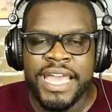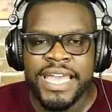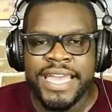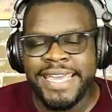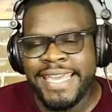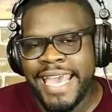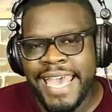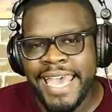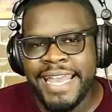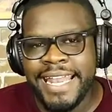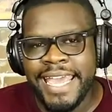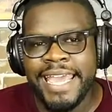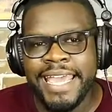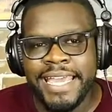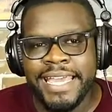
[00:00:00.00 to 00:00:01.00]
he had
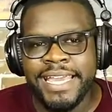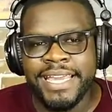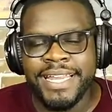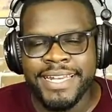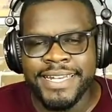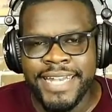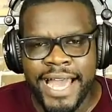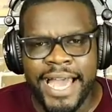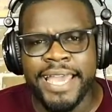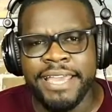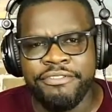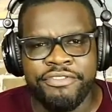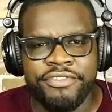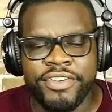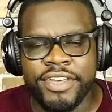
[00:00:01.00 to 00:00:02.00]
a
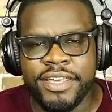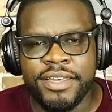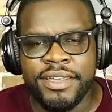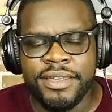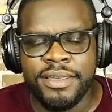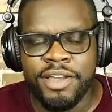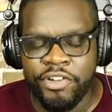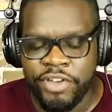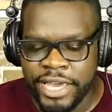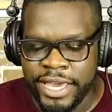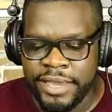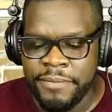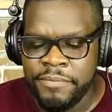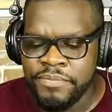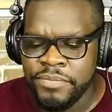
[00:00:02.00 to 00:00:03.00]
knife. Okay.